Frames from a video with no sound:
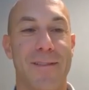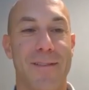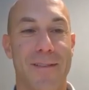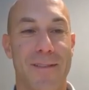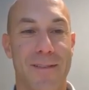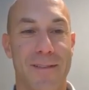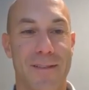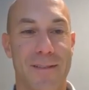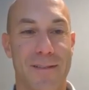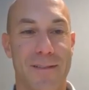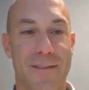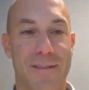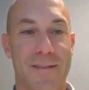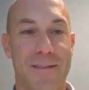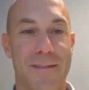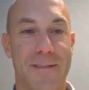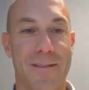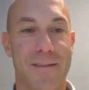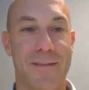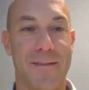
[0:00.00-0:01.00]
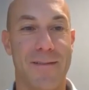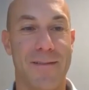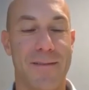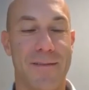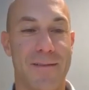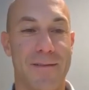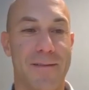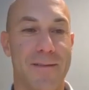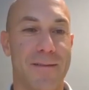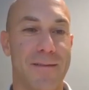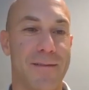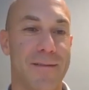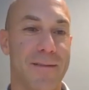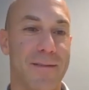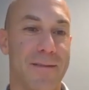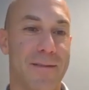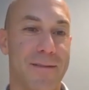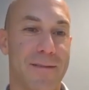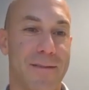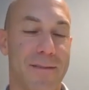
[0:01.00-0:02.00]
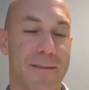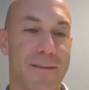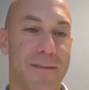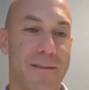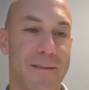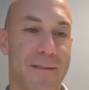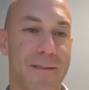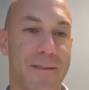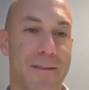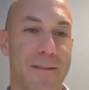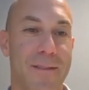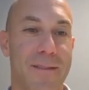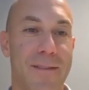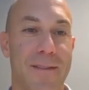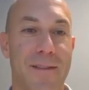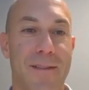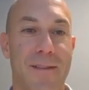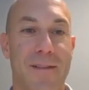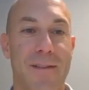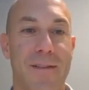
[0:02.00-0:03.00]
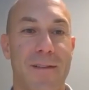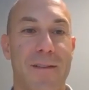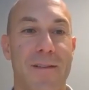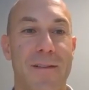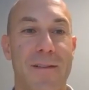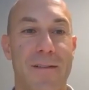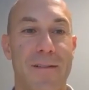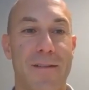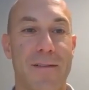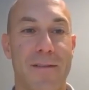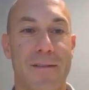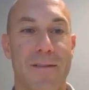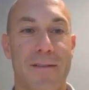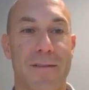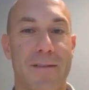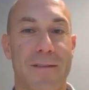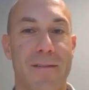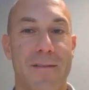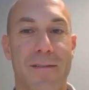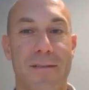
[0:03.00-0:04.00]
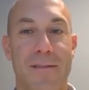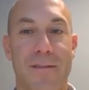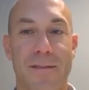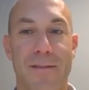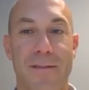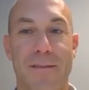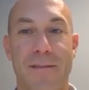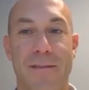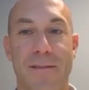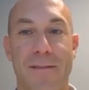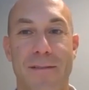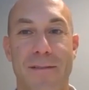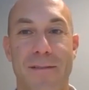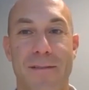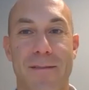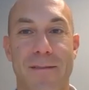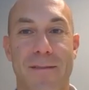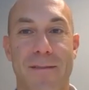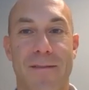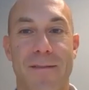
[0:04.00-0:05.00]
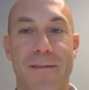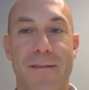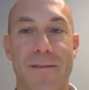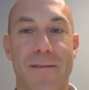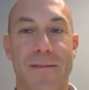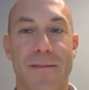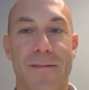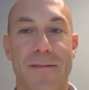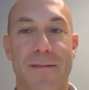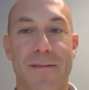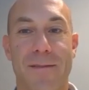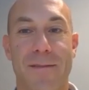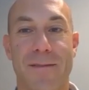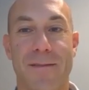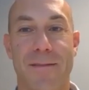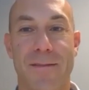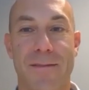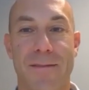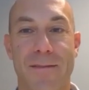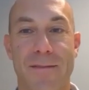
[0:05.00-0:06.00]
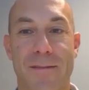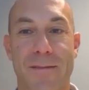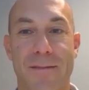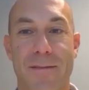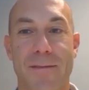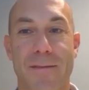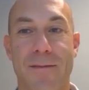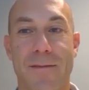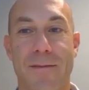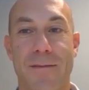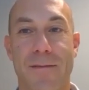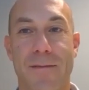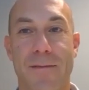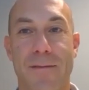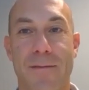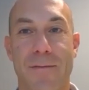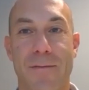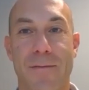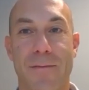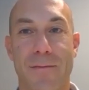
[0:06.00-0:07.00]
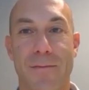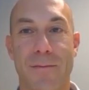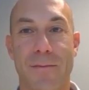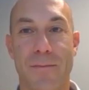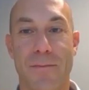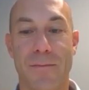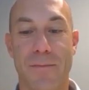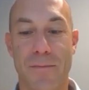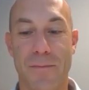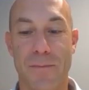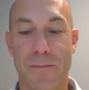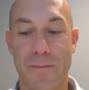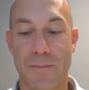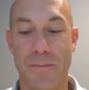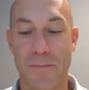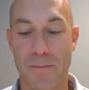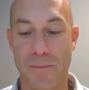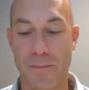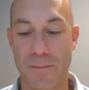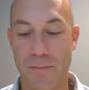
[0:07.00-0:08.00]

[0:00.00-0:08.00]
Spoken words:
(silent)